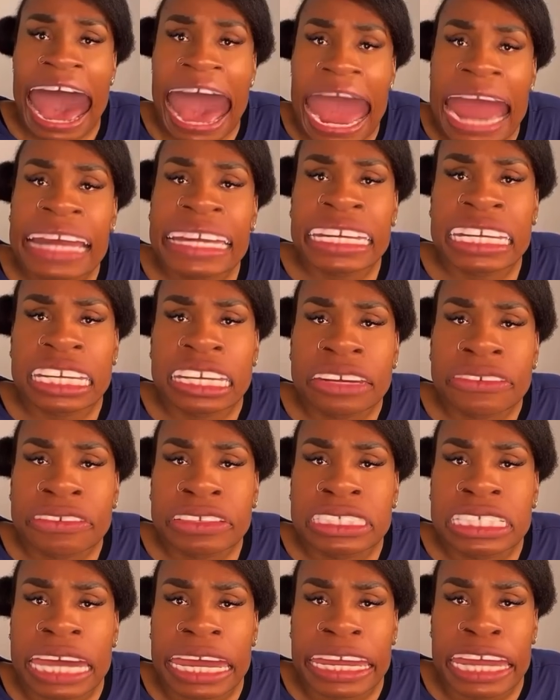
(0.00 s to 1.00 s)
I can
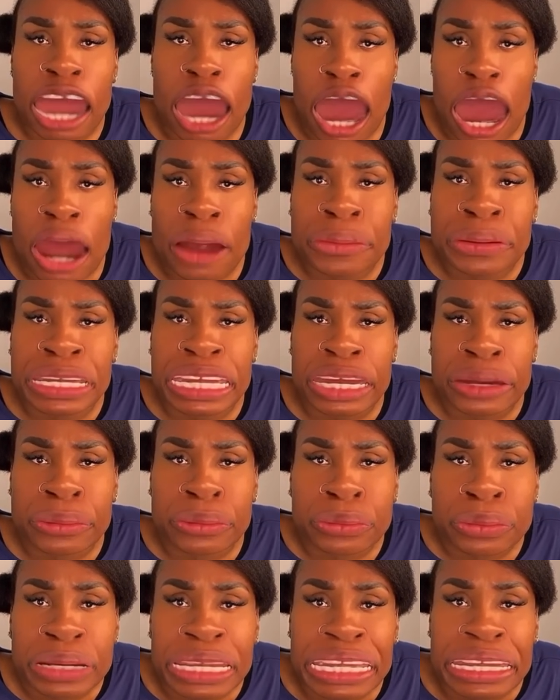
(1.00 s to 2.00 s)
even take Ari
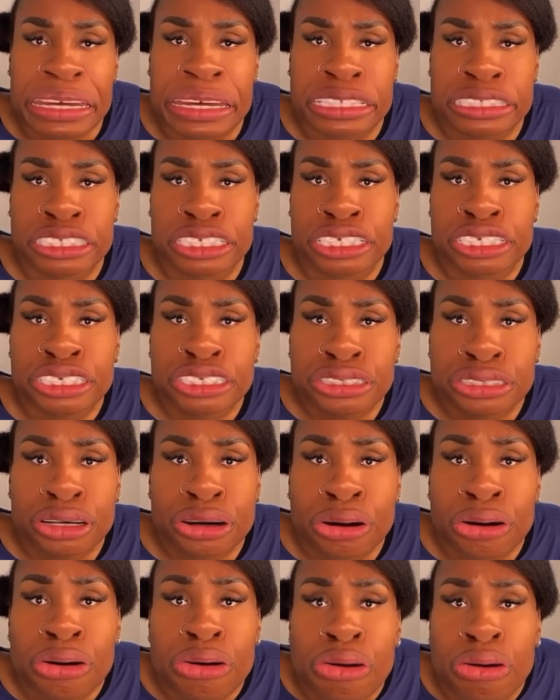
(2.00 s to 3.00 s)
and Rhea to
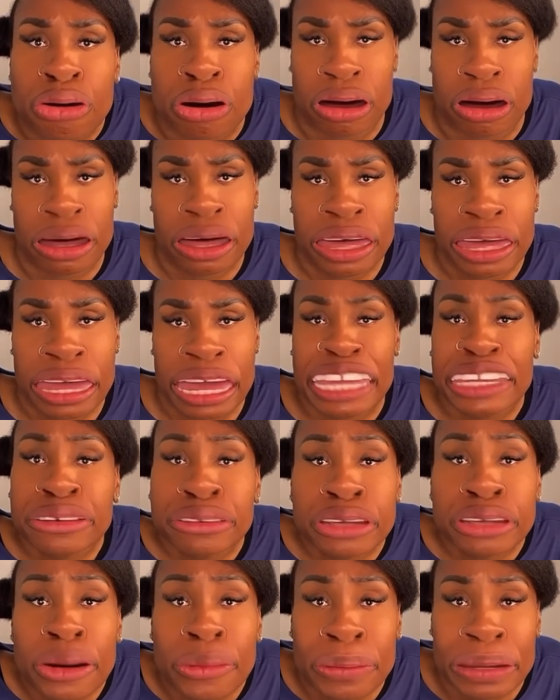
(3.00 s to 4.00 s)
school. And
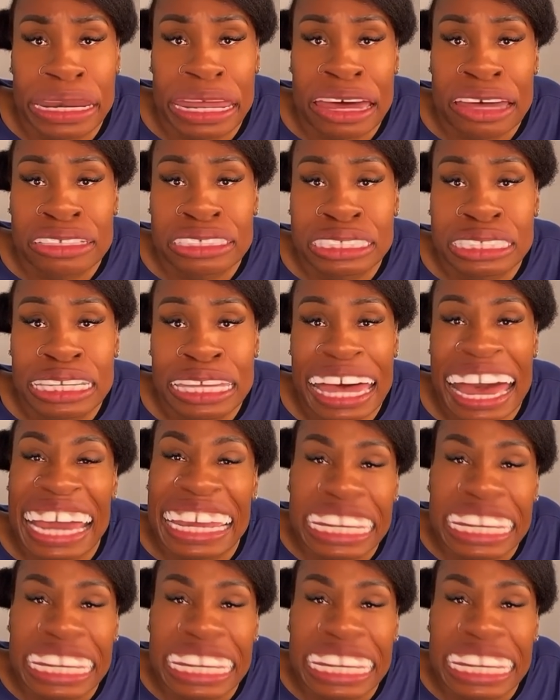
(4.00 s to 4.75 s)
you know what else?